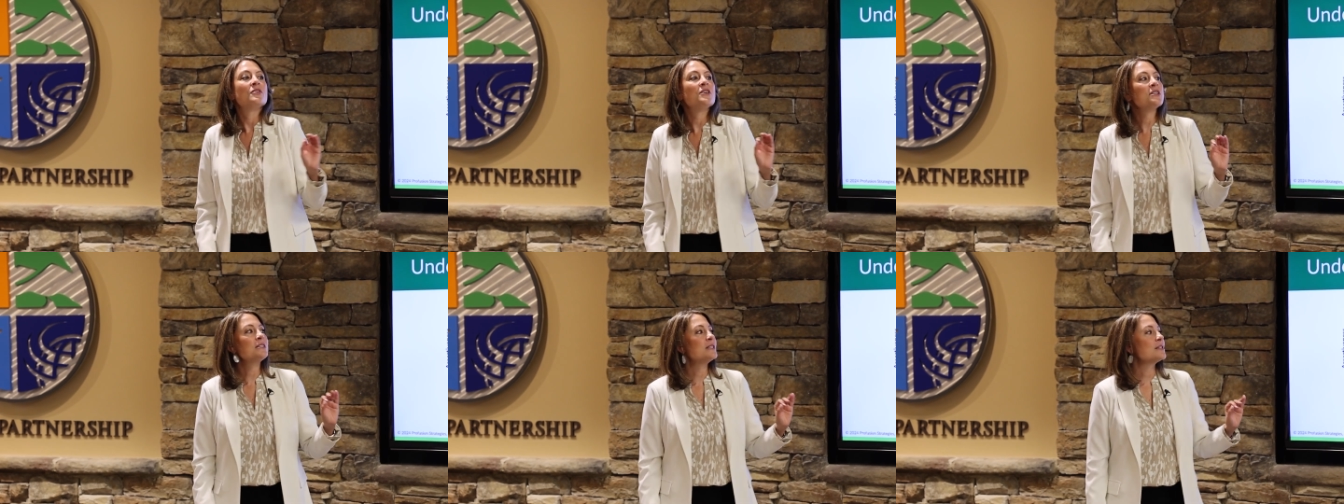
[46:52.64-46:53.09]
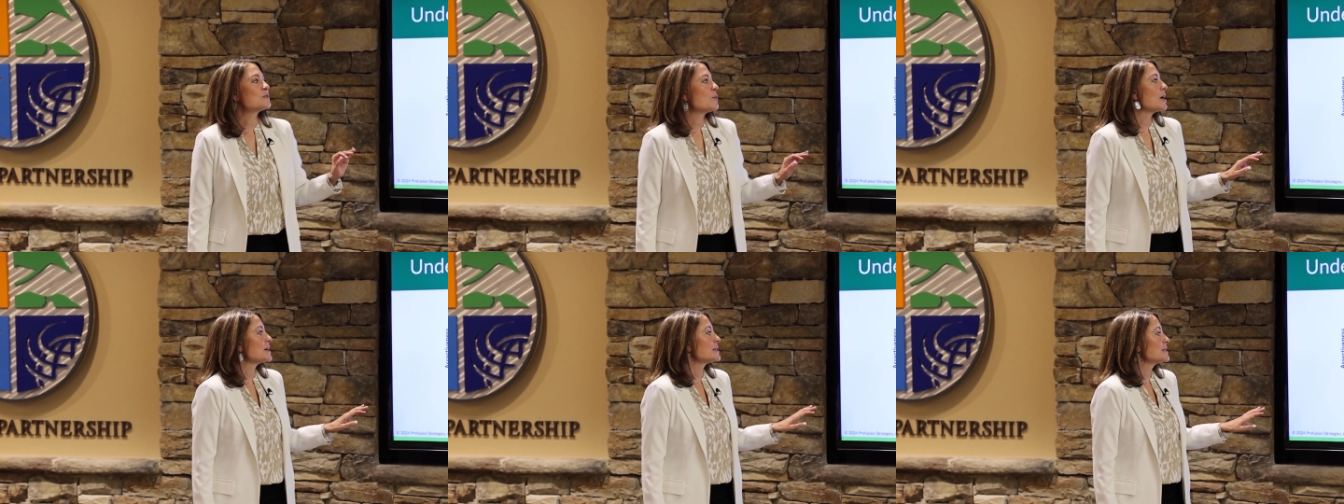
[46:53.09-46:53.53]
This is
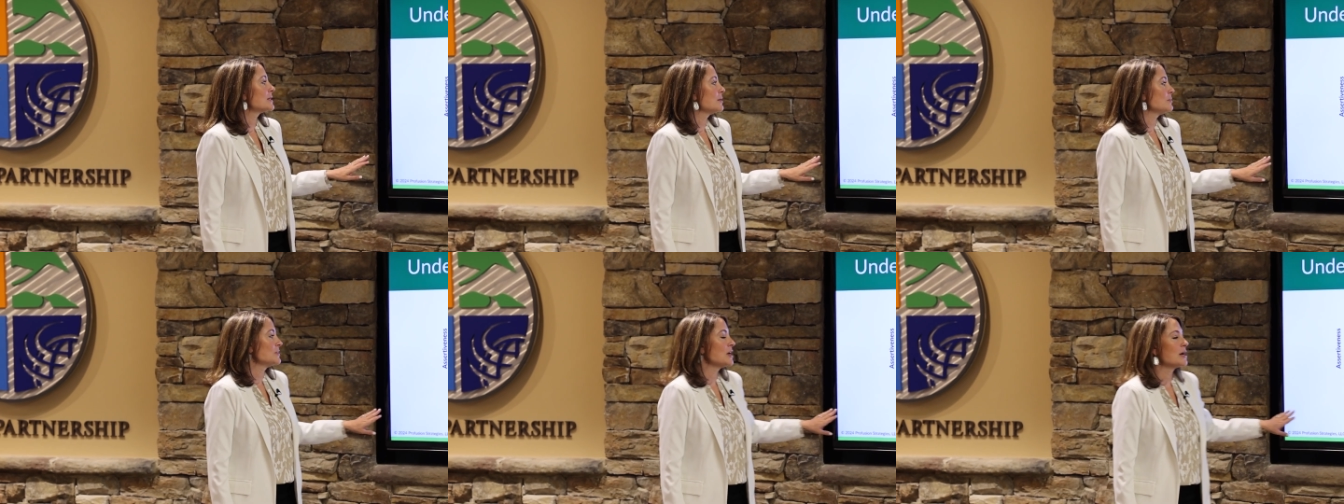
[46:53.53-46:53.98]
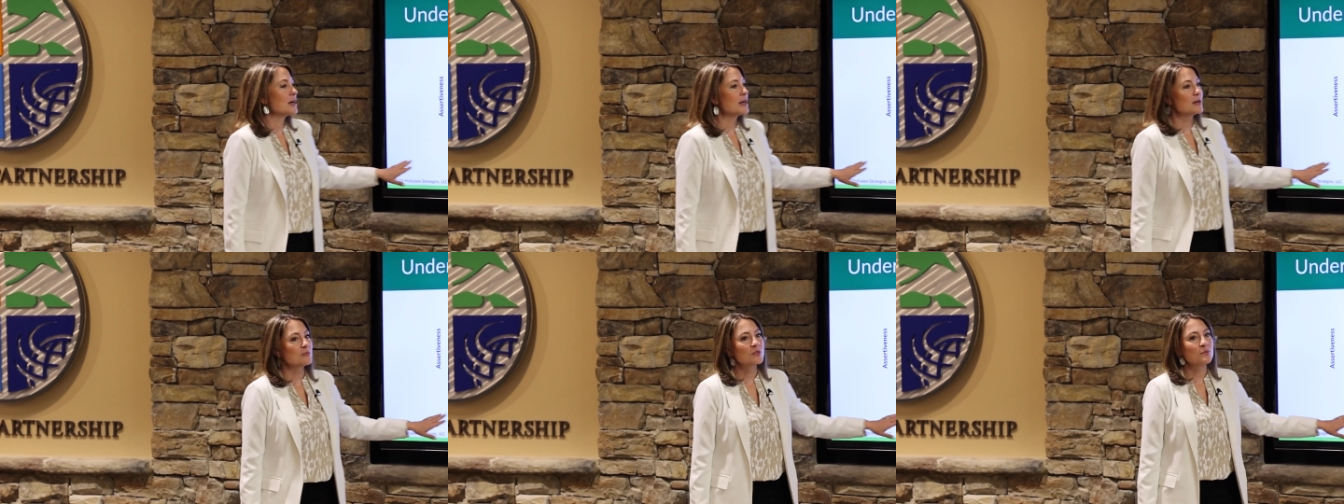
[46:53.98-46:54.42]
why
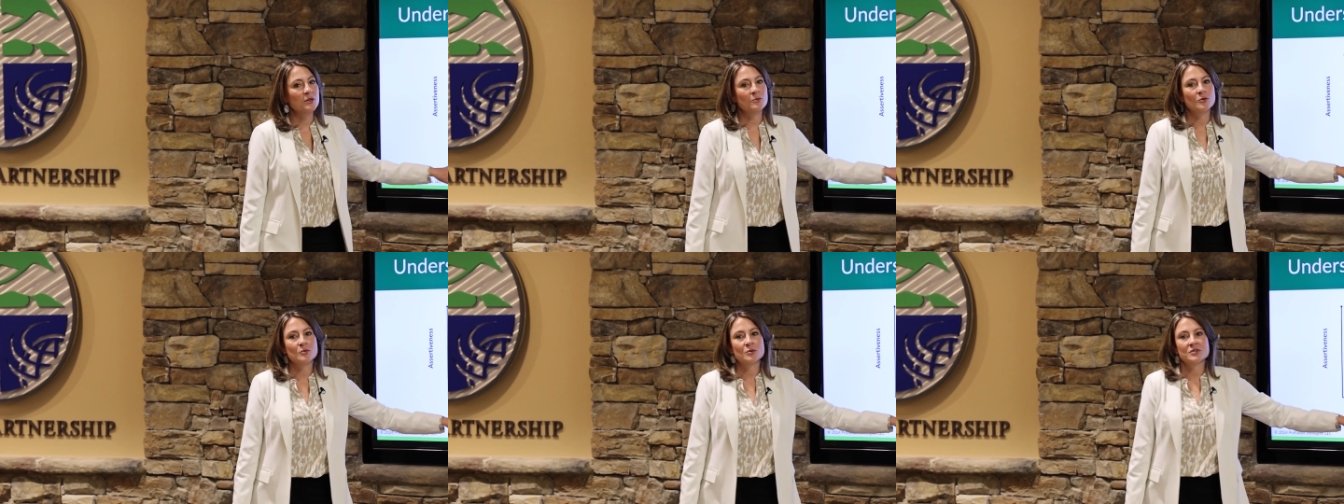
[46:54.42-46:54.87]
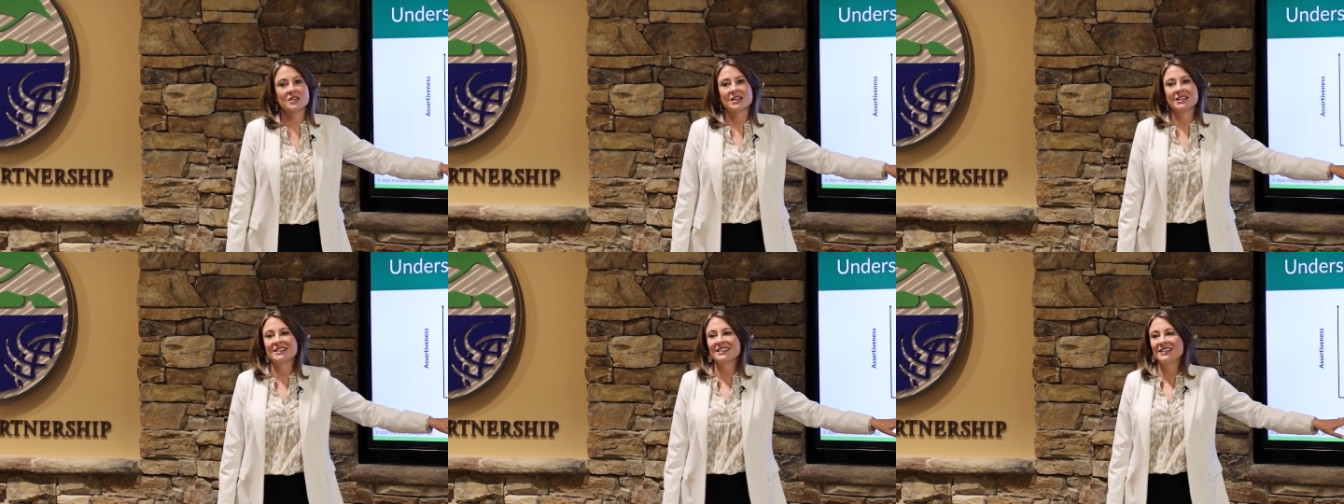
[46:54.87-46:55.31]
sometimes people will
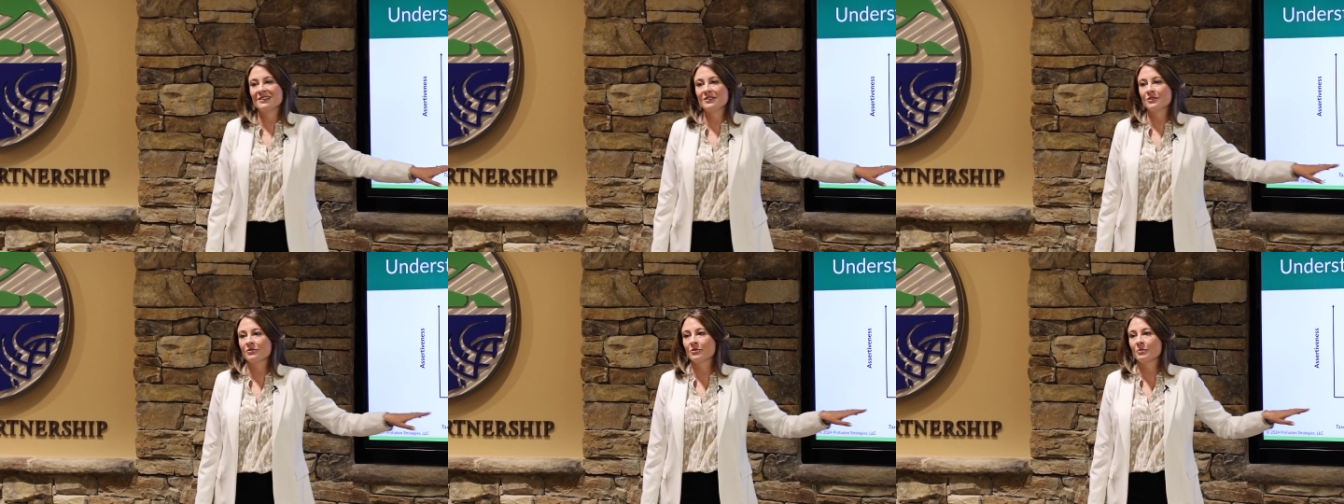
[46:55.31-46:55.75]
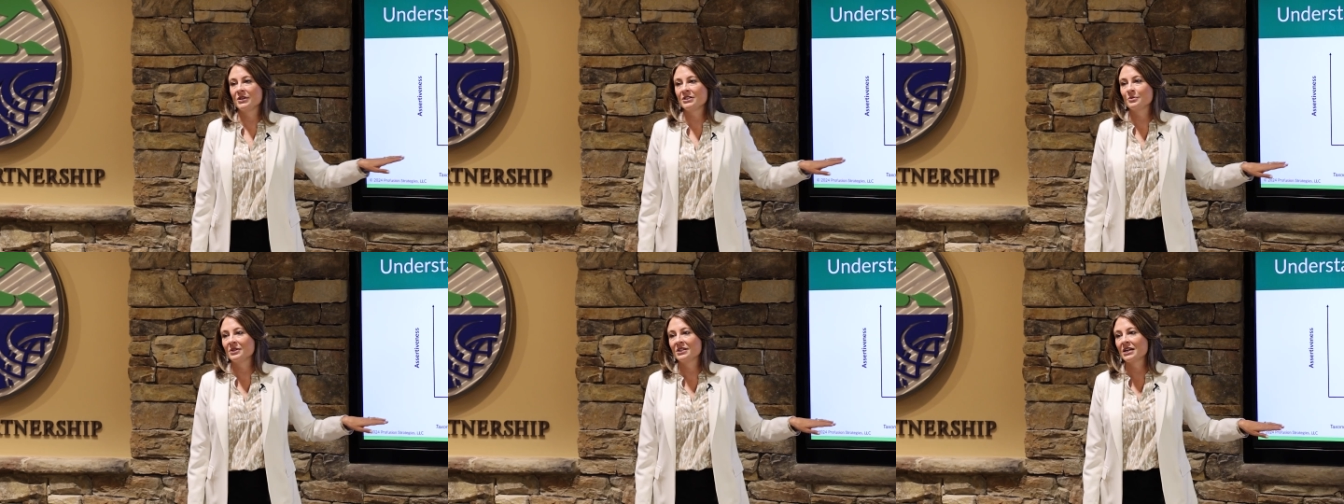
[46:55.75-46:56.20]
say it's easier for me
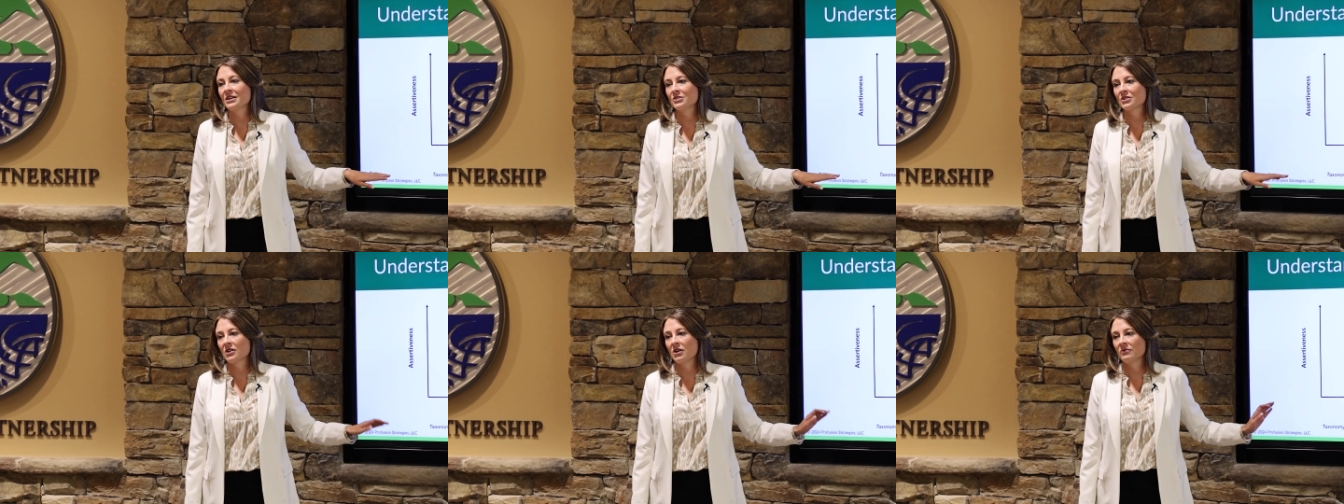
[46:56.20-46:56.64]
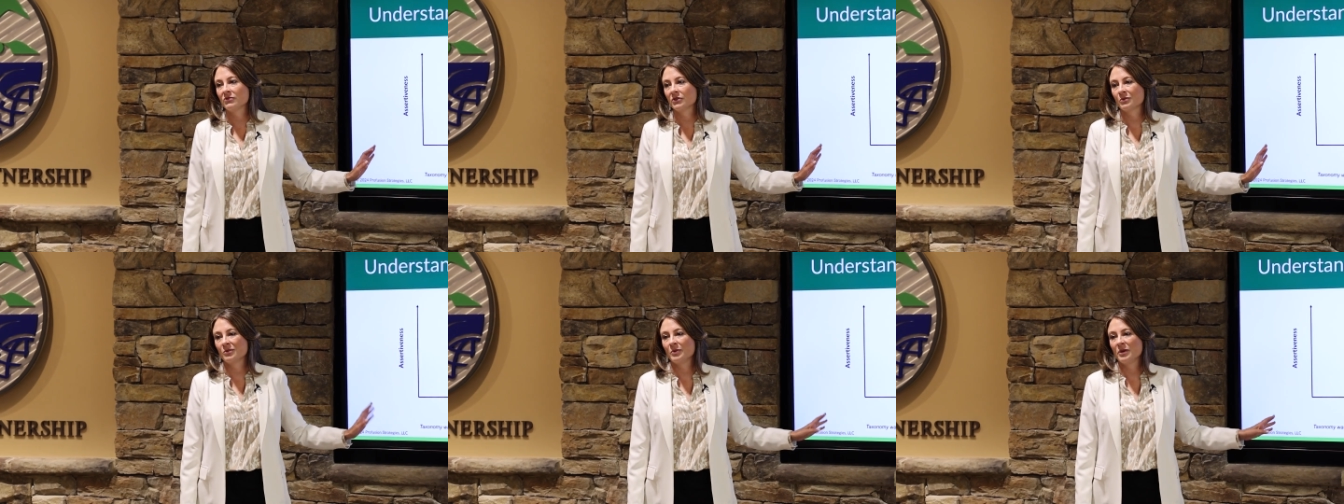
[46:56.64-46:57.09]
to engage in
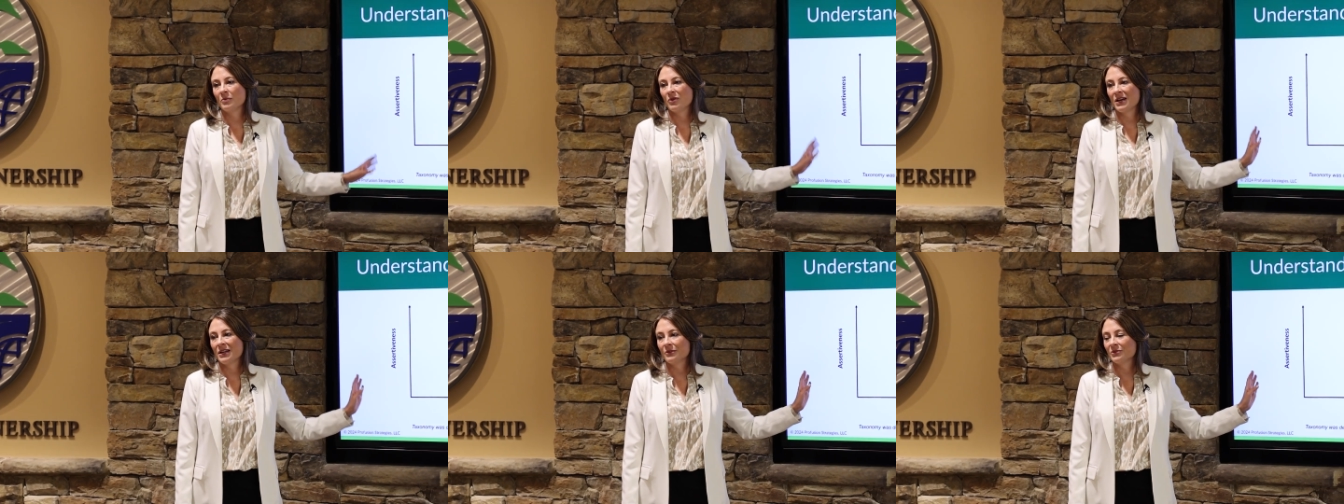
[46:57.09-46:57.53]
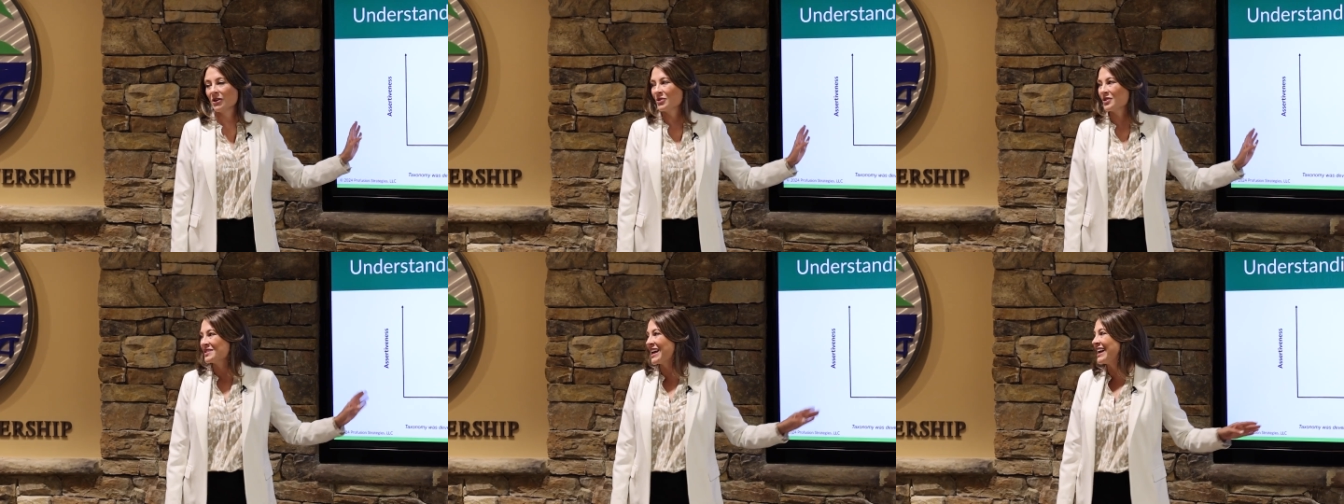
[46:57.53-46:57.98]
conflict with people I don't know because